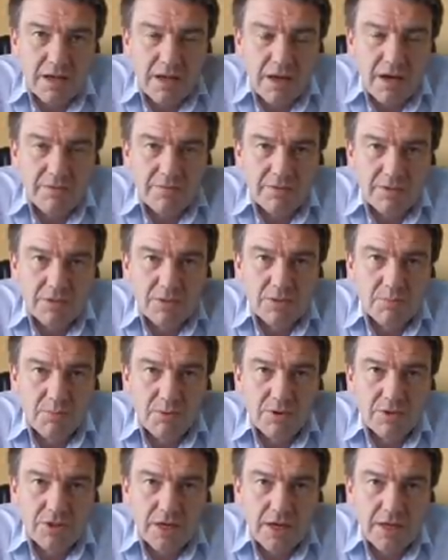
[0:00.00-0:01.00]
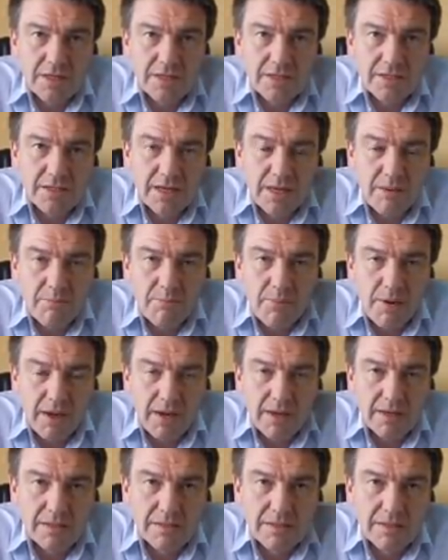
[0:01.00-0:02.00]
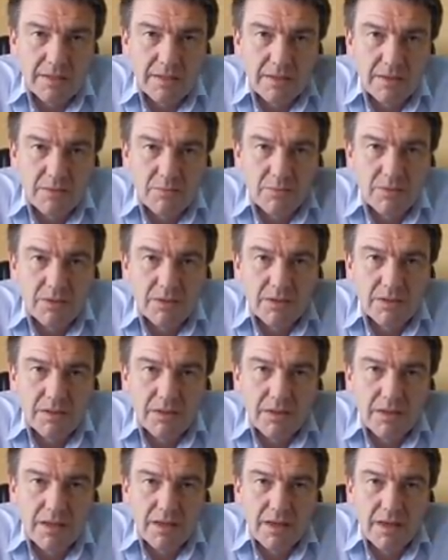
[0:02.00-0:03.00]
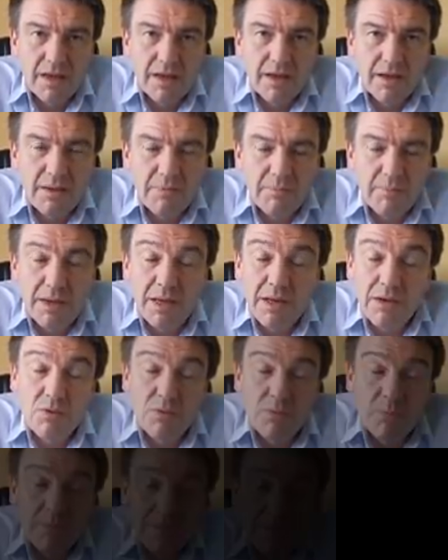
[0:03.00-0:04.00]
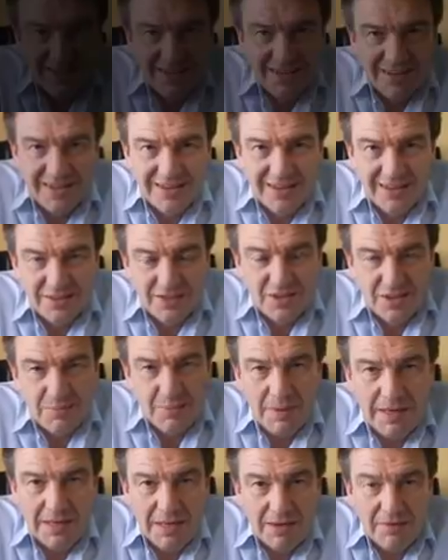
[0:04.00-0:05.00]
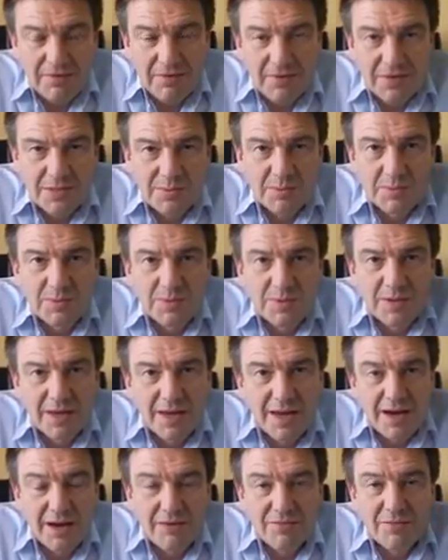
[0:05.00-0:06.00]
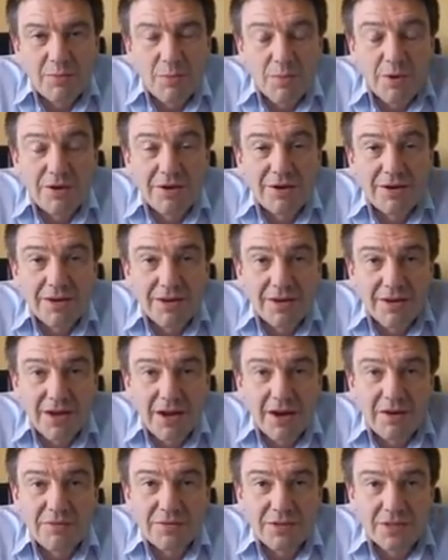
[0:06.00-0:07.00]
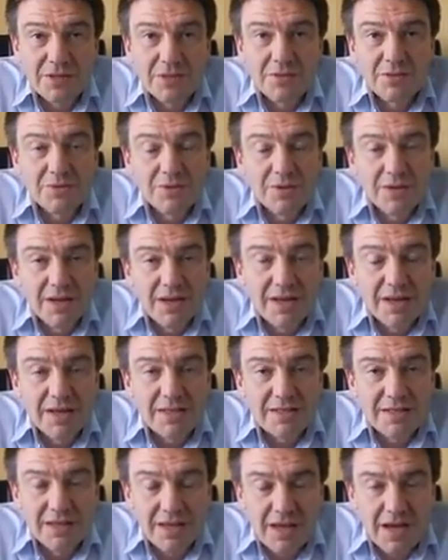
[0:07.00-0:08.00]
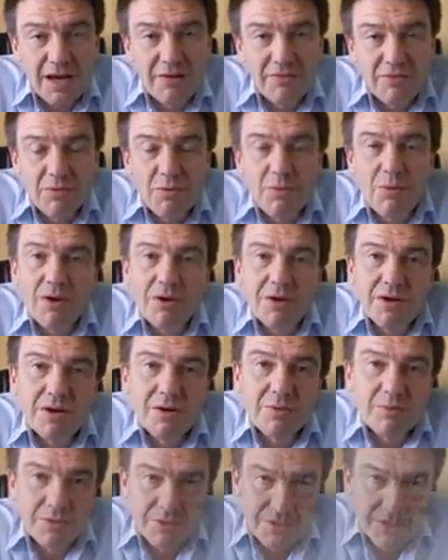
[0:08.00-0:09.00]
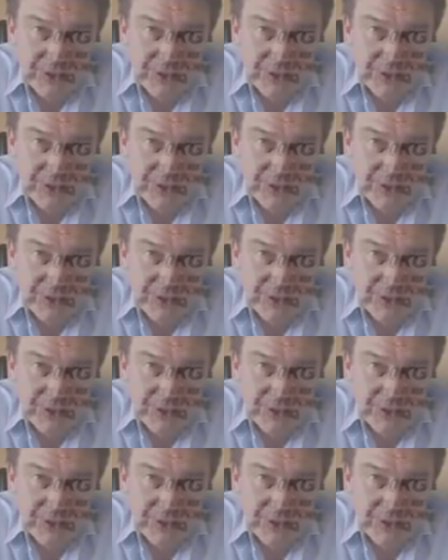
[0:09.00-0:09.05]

Carver 2 project's impact will be enormous. So the big difference between Carver 1 and Carver 2 is that Carver 1 which